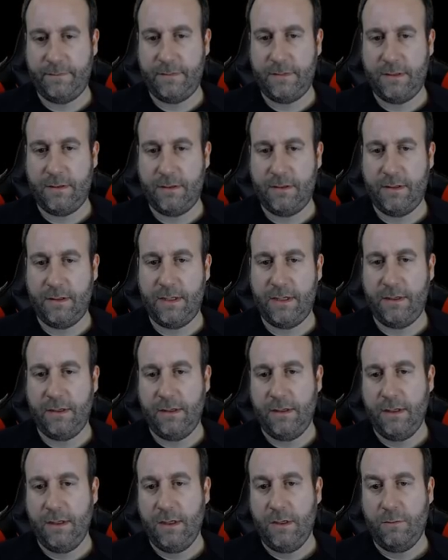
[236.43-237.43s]
All right,
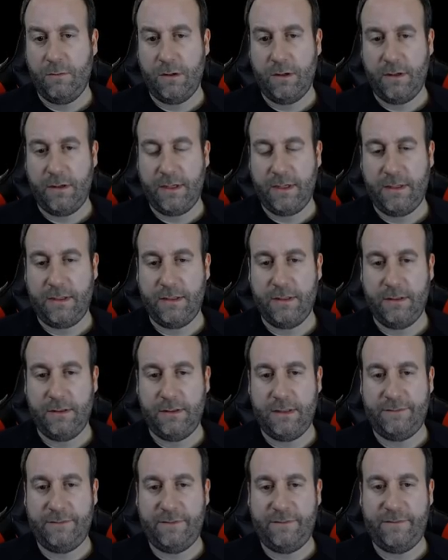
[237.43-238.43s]
we're already to
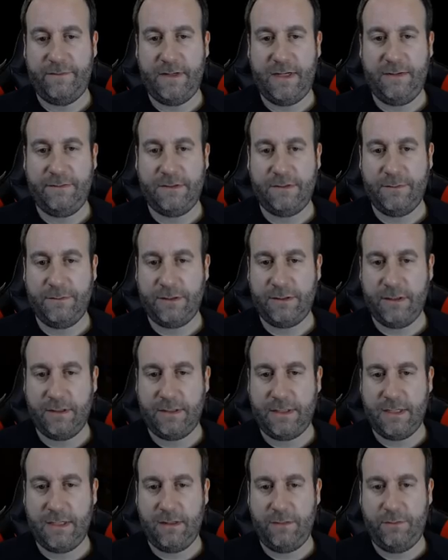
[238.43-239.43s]
level five, so I'm just gonna
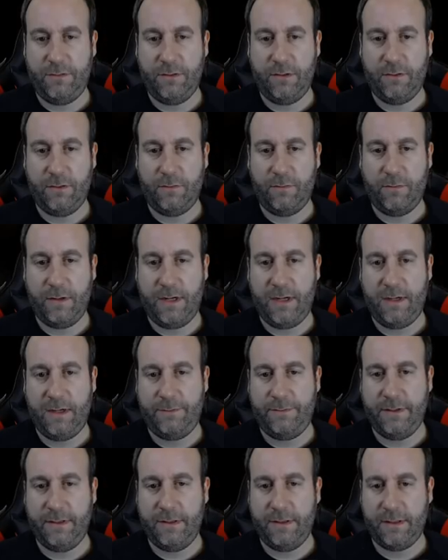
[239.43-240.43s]
teleport right
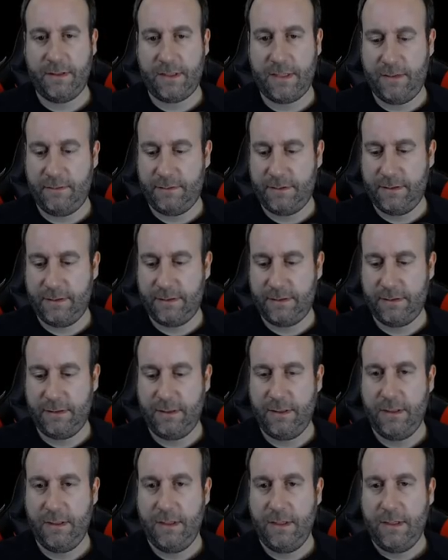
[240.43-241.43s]
up into the Countess.
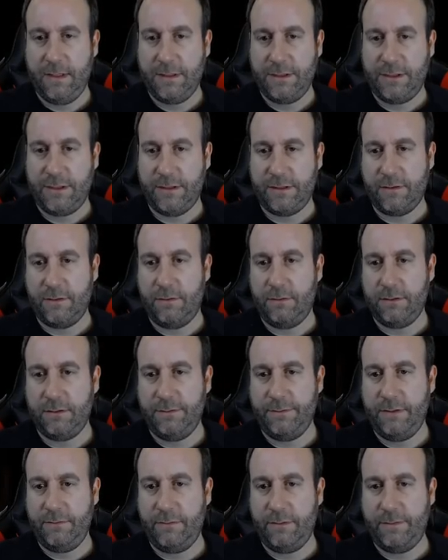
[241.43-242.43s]
She's cold
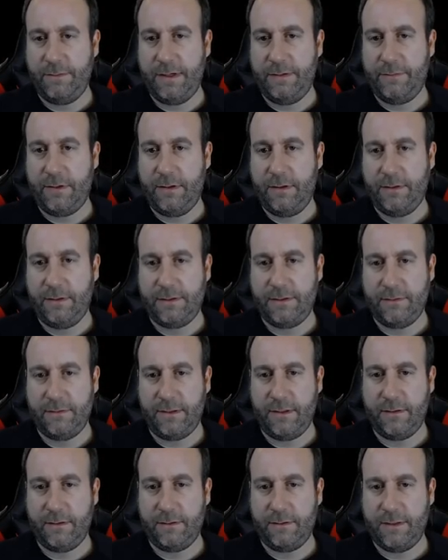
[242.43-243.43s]
immune, remember, so
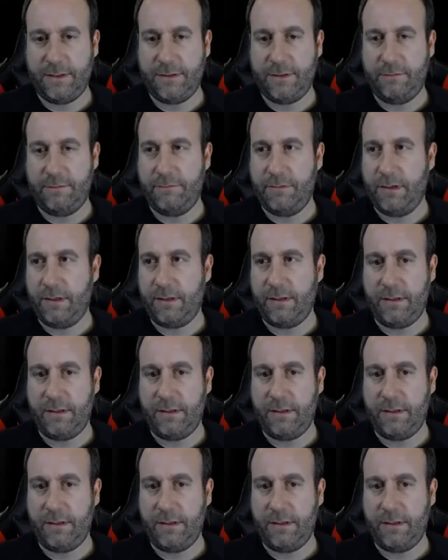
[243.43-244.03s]
you let your Merc